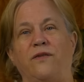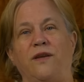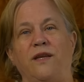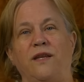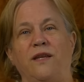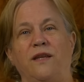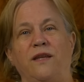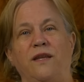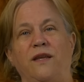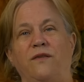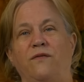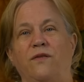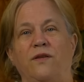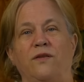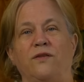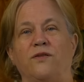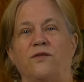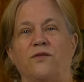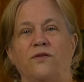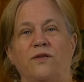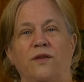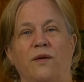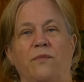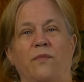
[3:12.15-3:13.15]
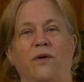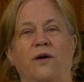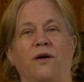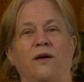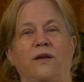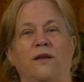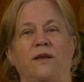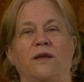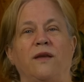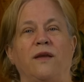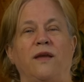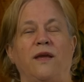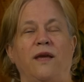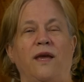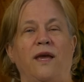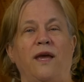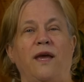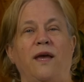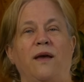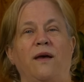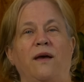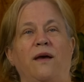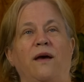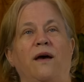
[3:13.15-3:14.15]
He didn't even turn them on
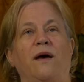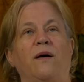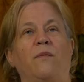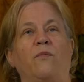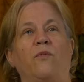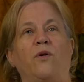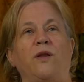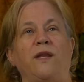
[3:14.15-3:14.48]
um,